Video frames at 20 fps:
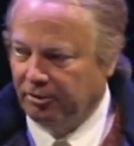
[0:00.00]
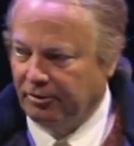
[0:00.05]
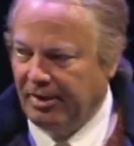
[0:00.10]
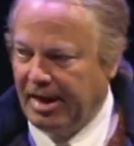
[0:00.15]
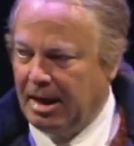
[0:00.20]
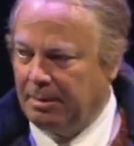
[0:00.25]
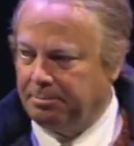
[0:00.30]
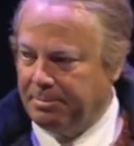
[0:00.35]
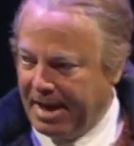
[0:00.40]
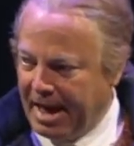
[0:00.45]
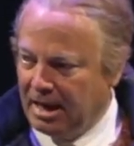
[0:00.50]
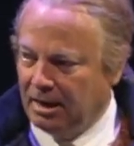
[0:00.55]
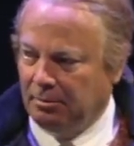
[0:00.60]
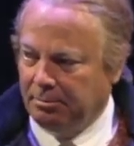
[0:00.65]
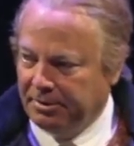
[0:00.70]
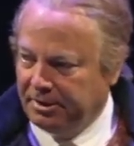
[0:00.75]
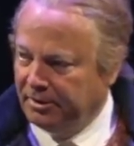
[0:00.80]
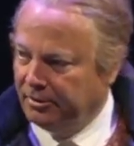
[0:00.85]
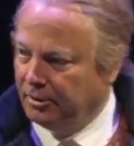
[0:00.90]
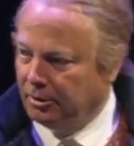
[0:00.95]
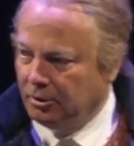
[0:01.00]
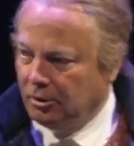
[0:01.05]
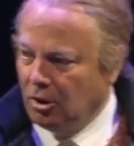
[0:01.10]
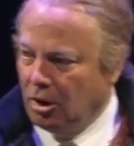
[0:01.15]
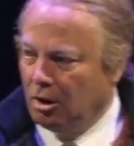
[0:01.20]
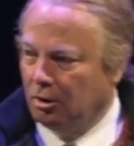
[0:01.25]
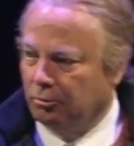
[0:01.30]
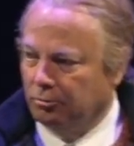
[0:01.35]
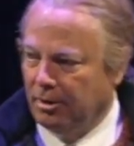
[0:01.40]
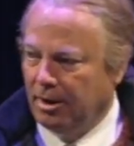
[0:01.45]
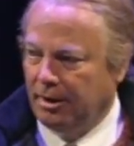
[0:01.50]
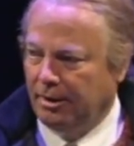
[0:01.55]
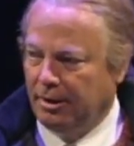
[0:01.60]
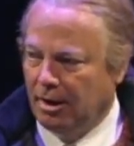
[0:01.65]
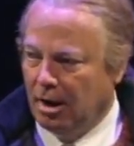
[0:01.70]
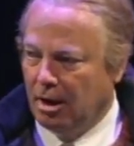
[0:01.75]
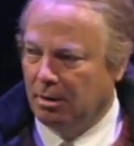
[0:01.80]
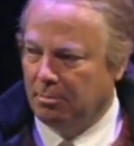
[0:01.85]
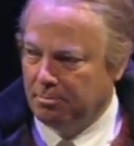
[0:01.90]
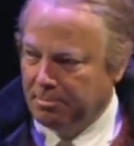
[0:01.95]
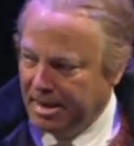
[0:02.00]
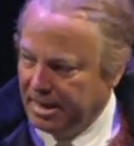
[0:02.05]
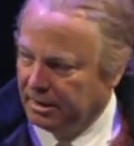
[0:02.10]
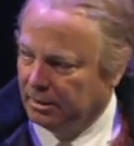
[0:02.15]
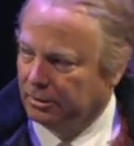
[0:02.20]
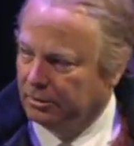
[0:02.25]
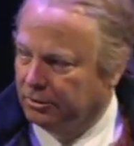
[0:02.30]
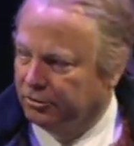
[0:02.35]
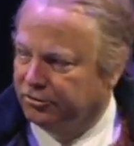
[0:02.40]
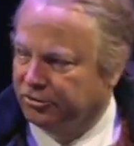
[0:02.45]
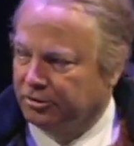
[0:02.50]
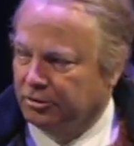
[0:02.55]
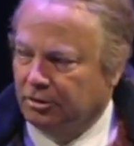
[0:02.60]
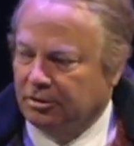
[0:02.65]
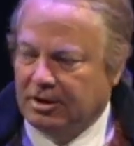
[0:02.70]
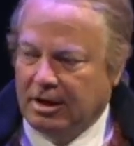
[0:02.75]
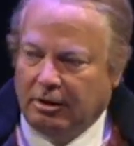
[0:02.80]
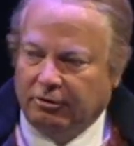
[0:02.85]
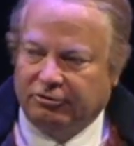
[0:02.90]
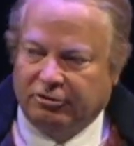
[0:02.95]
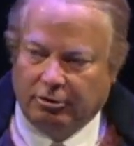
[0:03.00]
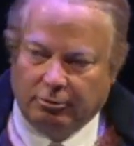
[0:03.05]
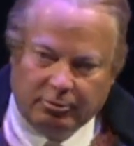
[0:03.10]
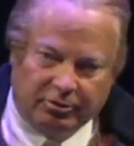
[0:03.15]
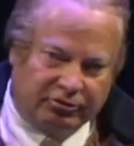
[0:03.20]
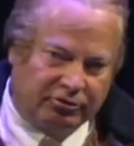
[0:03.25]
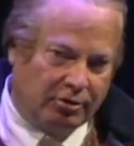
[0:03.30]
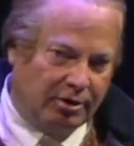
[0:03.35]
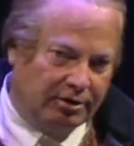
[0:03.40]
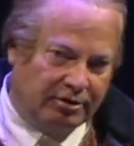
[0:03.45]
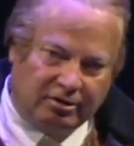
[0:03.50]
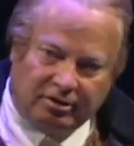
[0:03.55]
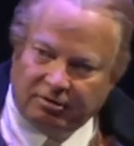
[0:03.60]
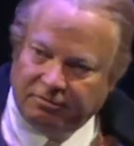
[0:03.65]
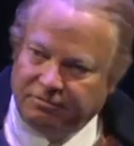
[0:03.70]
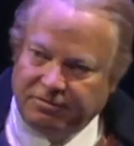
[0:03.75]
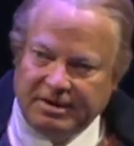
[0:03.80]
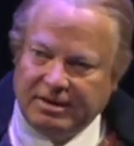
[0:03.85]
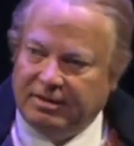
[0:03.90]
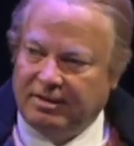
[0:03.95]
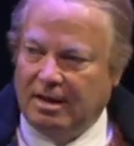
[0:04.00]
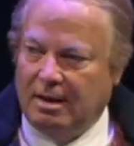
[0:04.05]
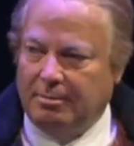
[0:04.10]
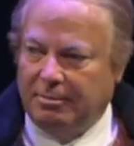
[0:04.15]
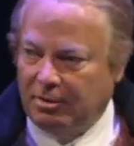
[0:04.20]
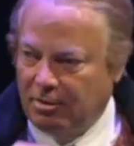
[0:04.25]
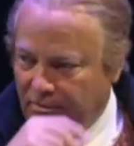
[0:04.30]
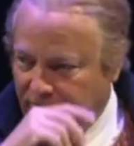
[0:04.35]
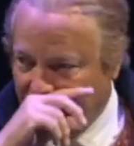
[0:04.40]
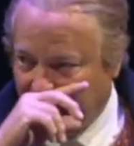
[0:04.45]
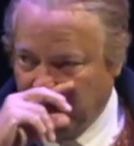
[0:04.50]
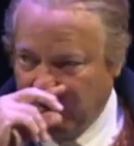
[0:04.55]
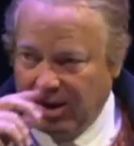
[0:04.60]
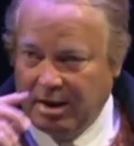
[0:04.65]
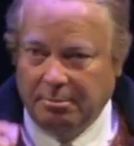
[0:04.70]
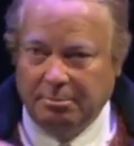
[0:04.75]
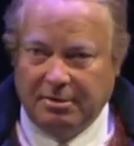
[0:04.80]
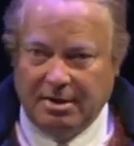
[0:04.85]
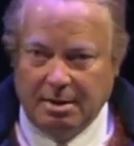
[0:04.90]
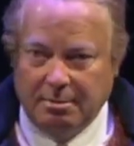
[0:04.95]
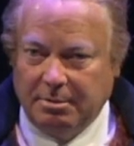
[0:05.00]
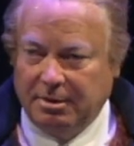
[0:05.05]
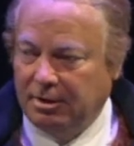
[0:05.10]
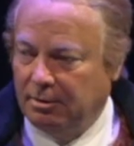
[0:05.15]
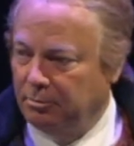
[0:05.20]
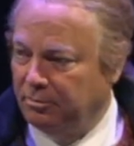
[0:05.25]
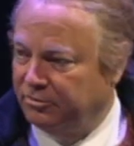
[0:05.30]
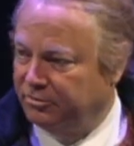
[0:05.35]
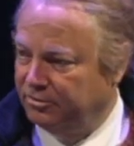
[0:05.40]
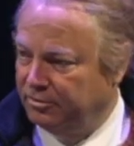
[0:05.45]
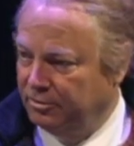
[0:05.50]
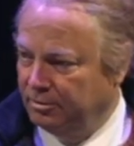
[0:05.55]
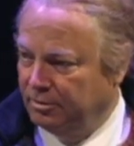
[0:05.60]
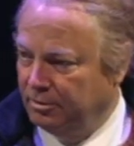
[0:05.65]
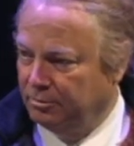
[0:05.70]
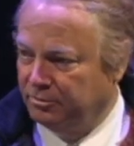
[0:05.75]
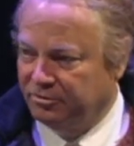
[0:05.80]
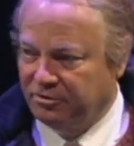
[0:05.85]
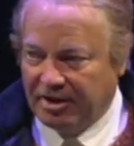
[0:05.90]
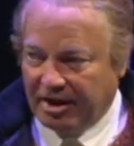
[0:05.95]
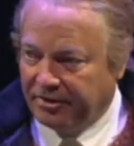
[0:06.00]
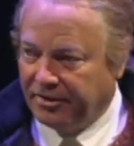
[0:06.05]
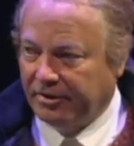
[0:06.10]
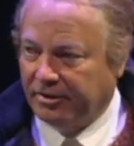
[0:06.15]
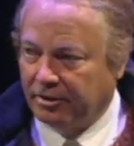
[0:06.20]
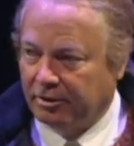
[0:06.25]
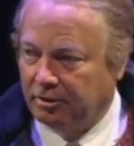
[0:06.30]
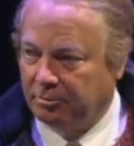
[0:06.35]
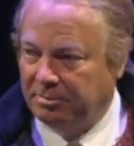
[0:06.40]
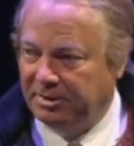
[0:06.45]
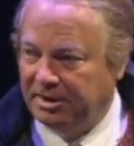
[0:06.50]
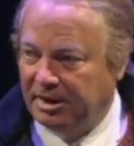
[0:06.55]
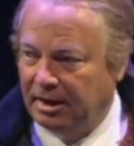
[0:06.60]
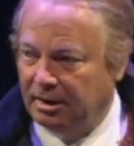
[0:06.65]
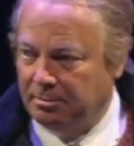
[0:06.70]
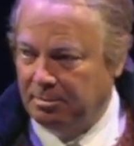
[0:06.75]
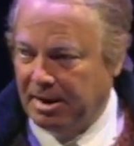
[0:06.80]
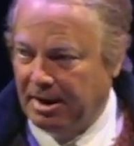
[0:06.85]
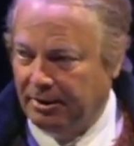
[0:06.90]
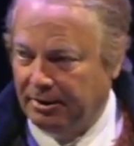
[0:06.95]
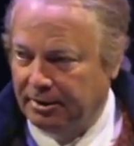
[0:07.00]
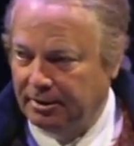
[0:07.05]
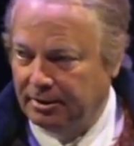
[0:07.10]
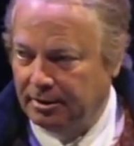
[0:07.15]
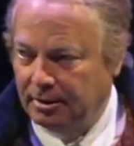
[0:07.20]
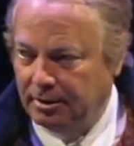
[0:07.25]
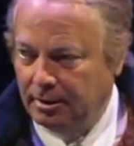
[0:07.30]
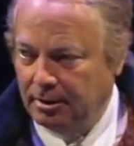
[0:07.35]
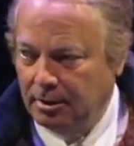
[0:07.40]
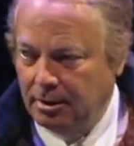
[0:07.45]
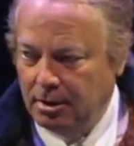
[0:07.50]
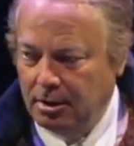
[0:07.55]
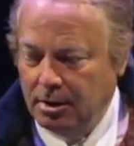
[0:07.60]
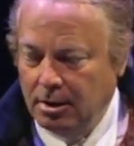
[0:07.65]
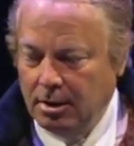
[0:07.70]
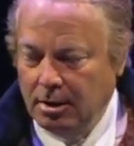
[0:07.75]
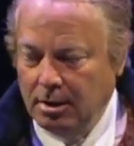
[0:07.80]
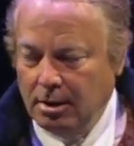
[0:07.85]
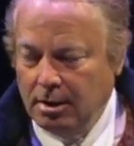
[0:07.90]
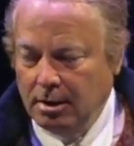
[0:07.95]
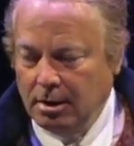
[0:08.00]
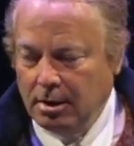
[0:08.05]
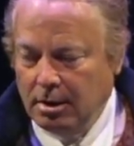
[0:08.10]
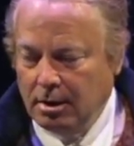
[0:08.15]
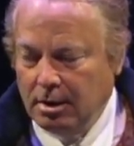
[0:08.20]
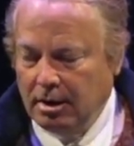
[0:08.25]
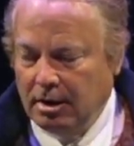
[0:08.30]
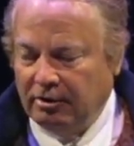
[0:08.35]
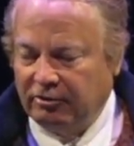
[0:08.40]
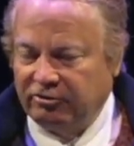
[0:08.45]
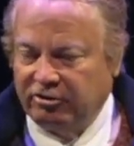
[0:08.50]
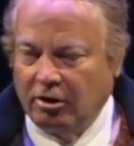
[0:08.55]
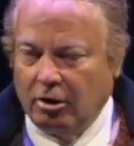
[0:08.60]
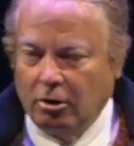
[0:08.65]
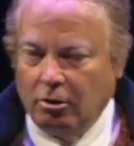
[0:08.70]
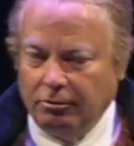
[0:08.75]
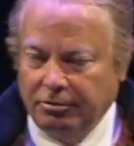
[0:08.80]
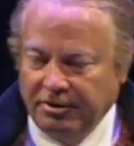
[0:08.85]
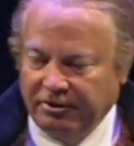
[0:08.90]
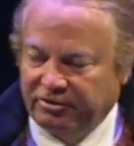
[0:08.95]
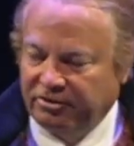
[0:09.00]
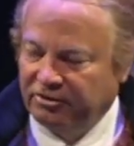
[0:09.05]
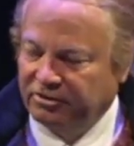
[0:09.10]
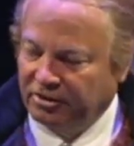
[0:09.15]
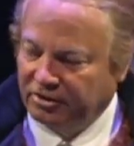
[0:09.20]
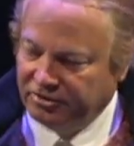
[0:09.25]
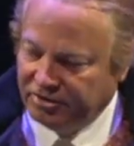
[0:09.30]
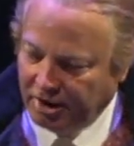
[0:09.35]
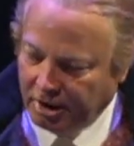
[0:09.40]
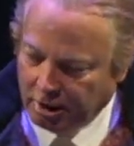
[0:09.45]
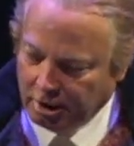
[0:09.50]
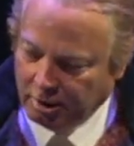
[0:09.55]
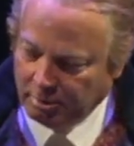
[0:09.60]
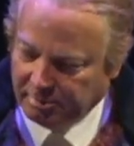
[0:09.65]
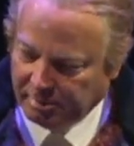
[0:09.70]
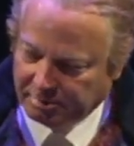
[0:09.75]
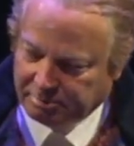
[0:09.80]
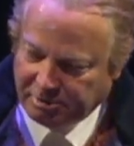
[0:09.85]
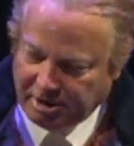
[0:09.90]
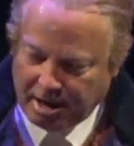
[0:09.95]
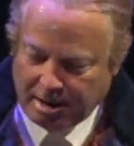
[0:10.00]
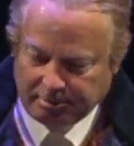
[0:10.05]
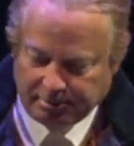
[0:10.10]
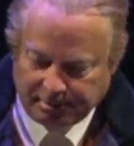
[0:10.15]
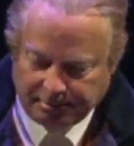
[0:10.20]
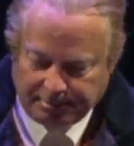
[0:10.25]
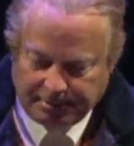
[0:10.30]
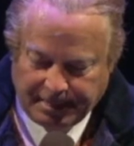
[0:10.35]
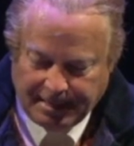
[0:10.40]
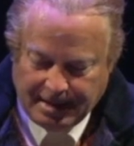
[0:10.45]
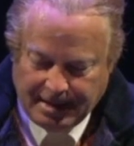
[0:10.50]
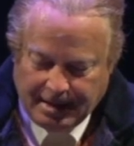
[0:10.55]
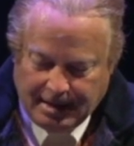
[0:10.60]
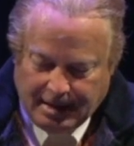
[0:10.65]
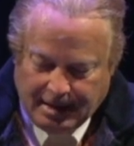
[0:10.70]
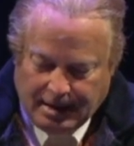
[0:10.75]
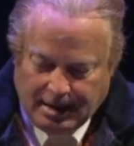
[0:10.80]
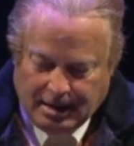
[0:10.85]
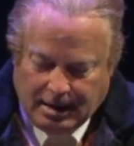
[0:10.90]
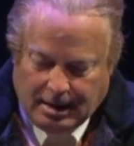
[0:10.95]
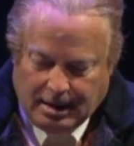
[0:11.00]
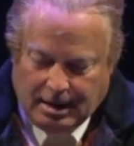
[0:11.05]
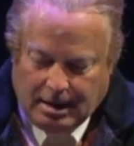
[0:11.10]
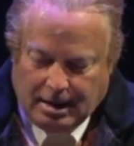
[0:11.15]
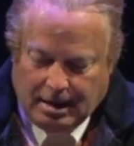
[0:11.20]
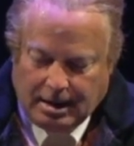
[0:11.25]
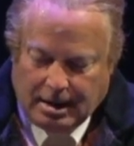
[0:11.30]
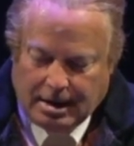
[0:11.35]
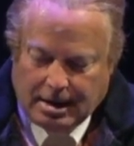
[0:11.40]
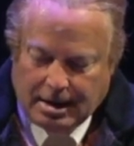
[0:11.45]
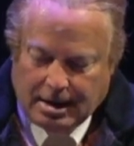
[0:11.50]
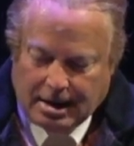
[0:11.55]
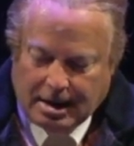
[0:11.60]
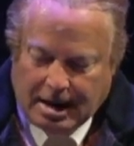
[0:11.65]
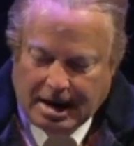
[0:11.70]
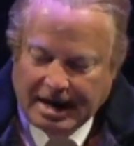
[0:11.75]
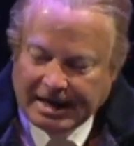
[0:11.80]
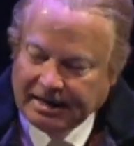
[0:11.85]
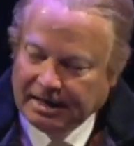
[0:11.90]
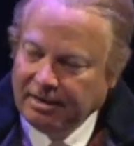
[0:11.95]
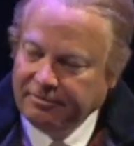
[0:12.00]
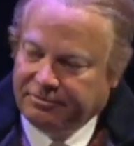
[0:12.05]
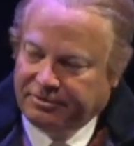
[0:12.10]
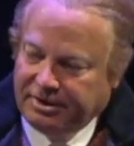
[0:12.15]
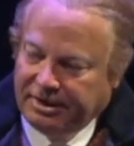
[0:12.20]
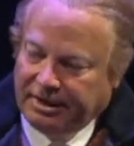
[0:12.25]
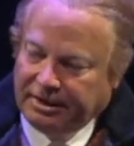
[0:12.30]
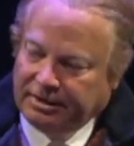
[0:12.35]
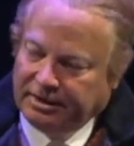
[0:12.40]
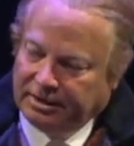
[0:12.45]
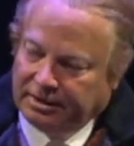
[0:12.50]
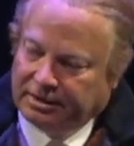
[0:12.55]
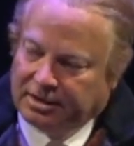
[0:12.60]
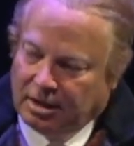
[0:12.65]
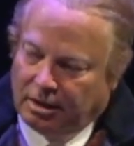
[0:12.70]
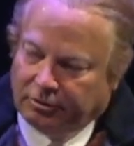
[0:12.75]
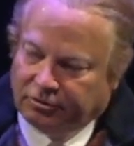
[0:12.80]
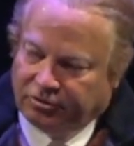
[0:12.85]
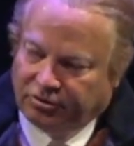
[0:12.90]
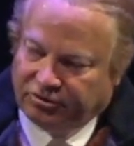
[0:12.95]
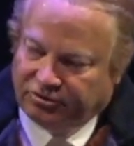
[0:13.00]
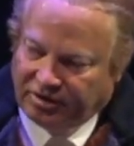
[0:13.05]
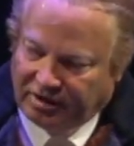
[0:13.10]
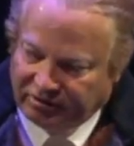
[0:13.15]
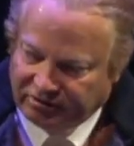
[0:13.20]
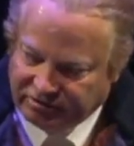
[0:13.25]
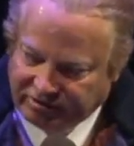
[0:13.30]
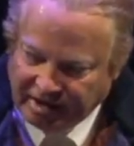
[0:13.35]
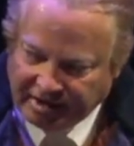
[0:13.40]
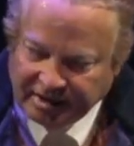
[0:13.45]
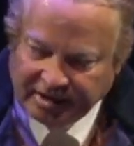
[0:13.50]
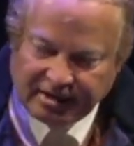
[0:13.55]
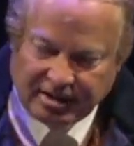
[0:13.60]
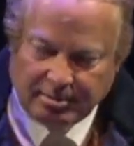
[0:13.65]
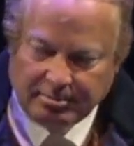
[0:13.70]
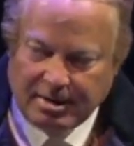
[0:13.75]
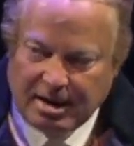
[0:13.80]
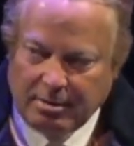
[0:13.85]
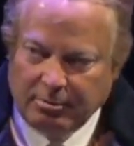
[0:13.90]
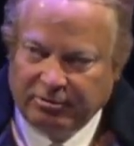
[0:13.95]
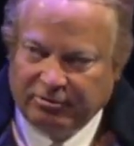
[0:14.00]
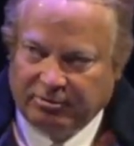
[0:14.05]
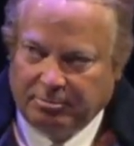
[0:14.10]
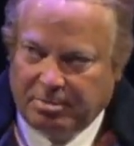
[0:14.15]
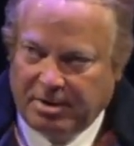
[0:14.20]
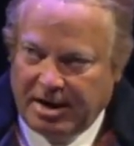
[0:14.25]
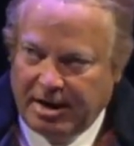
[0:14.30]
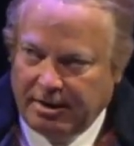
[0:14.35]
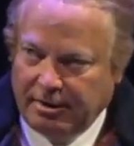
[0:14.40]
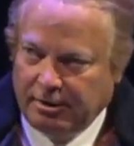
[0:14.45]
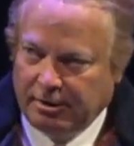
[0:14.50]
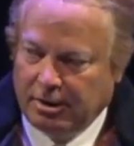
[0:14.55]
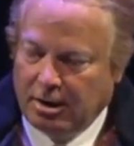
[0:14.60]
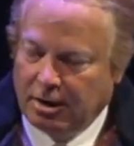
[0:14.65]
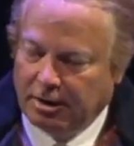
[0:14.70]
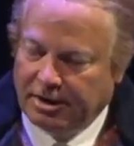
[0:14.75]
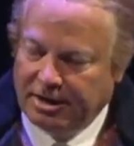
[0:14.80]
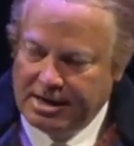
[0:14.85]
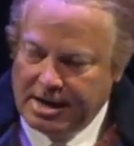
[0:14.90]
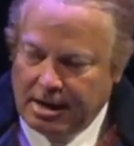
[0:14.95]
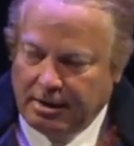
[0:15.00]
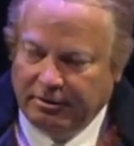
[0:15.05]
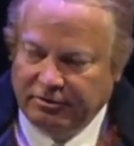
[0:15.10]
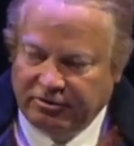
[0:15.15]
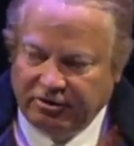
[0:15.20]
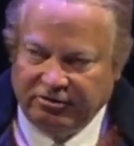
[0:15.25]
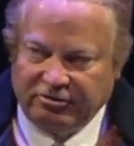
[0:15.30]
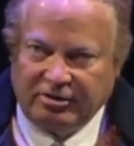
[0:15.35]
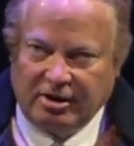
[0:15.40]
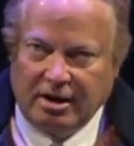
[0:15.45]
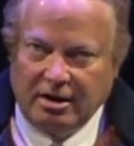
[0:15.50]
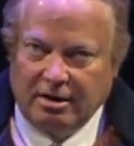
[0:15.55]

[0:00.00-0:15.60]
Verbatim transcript: or that battle, but in the long run, our metallurgical culture was going to defeat them and overwhelm them, and there was nothing that could be done about it. And so this is a terrible problem. I loved Indian cultures. I studied them. I was a pioneer archaeologist. I